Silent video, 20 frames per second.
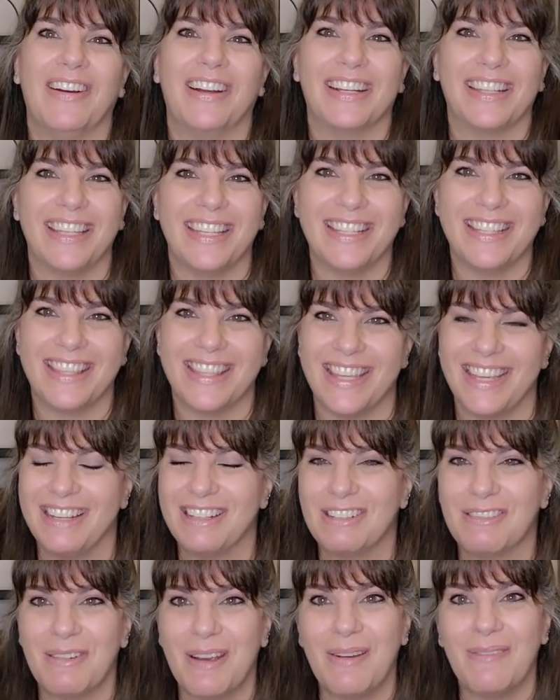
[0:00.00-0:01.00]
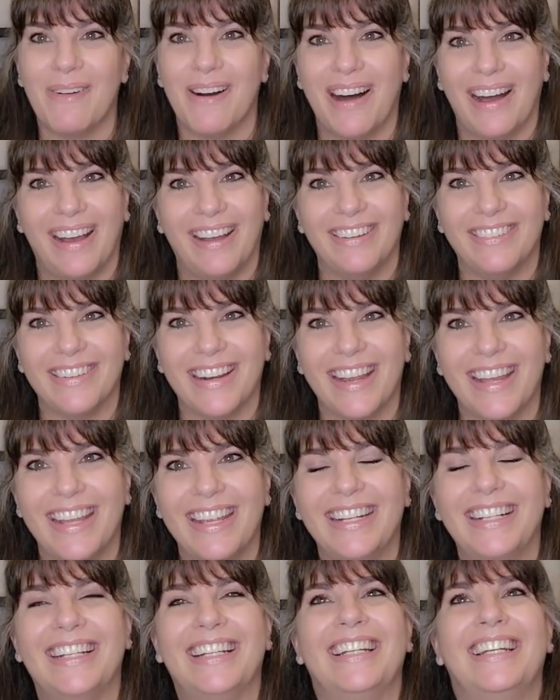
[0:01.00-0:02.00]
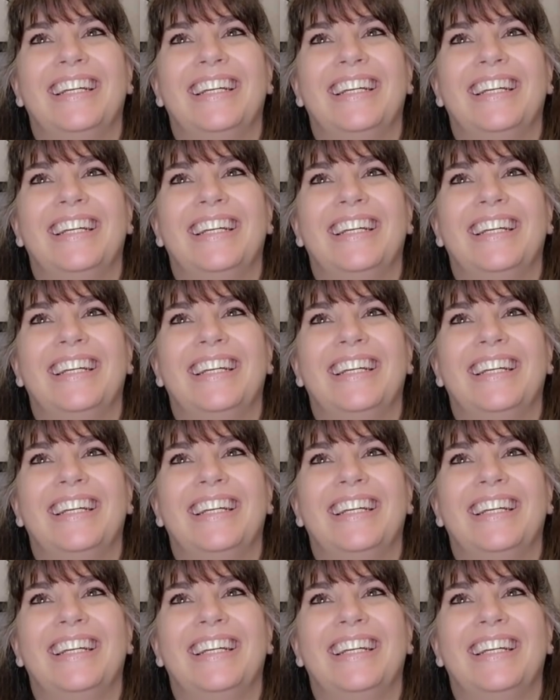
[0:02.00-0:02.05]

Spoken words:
for the things we want, right?